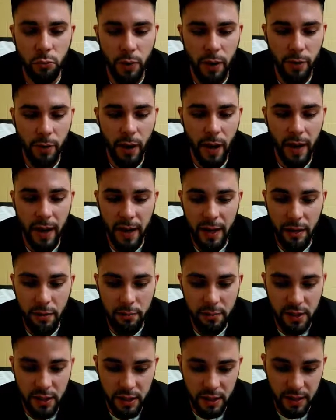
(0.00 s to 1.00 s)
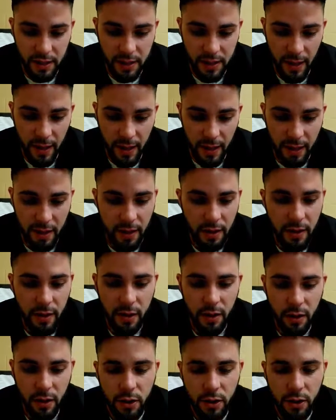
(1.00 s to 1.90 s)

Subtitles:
to where I am today,